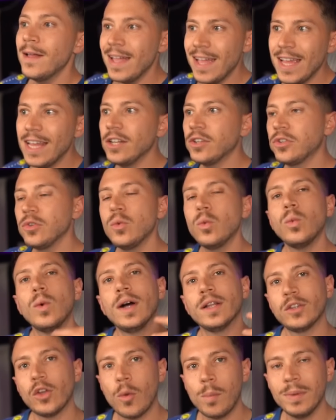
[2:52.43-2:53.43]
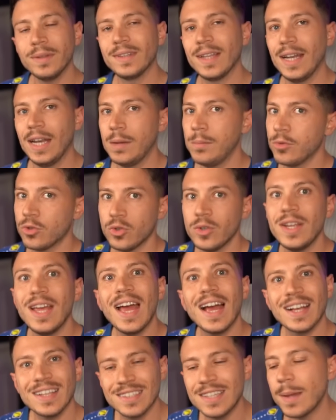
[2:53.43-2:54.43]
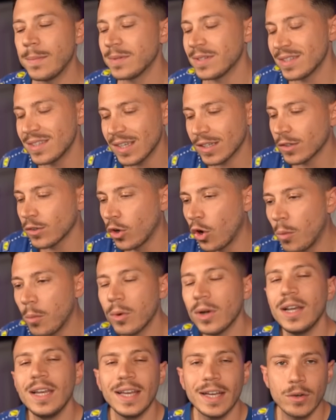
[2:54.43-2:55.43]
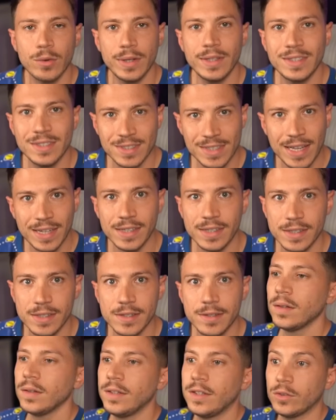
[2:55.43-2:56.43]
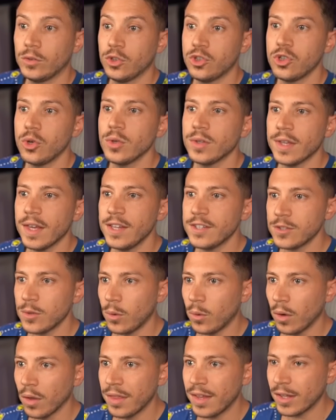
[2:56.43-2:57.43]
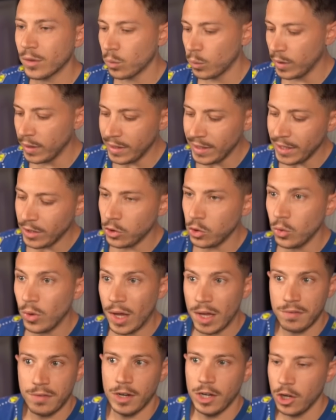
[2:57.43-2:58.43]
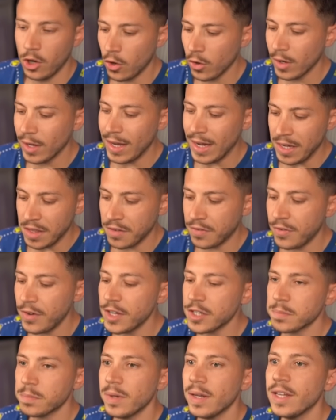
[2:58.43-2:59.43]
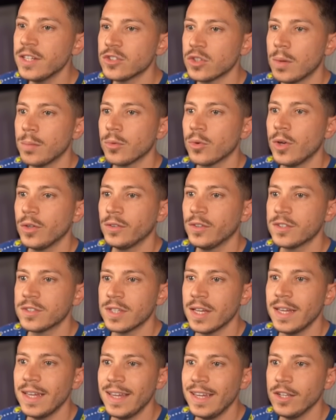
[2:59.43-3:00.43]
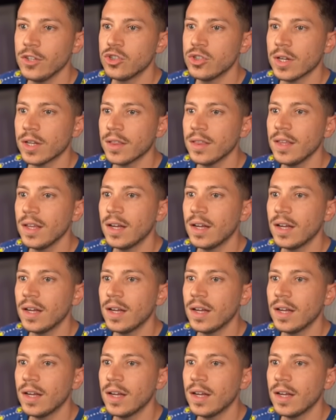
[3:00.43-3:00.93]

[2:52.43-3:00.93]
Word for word: into what OpenTelemetry accepts, that commonly agreed standard. Now, to showcase all that, we need to have a log in the first place. So I'm going to say inject the